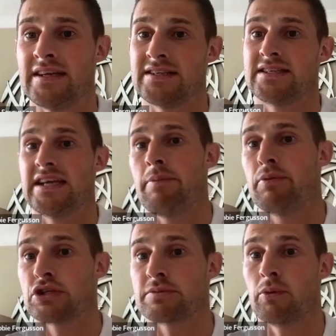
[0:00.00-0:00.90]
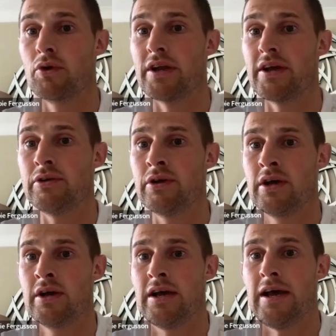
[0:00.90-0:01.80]
as a separate sport now.
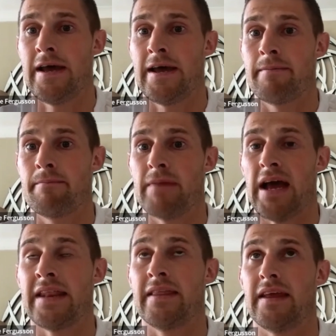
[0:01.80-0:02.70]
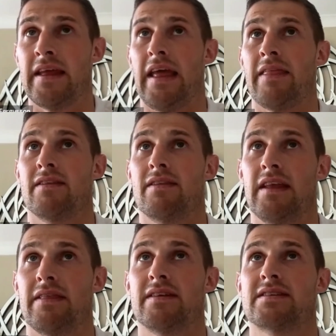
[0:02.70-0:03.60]
And
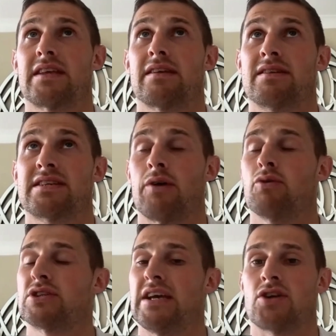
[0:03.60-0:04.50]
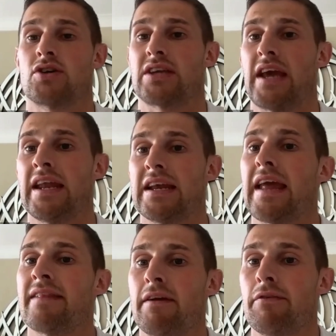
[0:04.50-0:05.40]
the skill sets are kind of
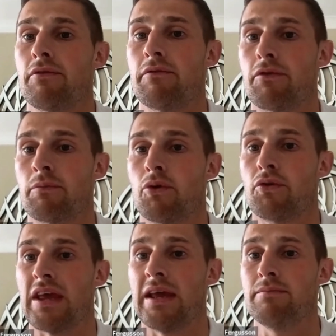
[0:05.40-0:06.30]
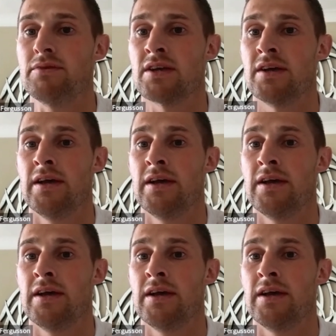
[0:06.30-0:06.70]
getting different for both games.